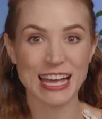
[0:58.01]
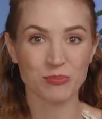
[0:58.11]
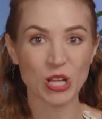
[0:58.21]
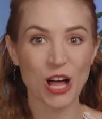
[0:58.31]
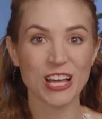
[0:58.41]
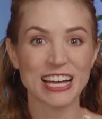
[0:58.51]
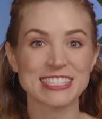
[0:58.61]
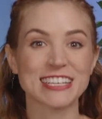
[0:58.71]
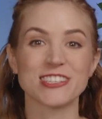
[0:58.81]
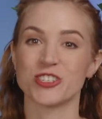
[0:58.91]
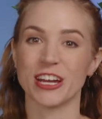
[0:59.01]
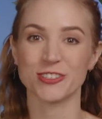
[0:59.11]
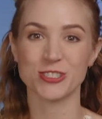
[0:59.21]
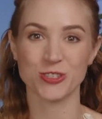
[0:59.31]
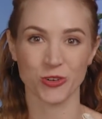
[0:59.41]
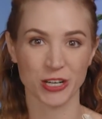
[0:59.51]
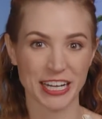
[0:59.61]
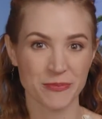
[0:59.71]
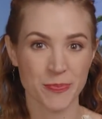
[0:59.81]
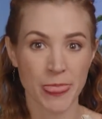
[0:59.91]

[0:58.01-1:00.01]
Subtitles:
and plotlines in the shared story.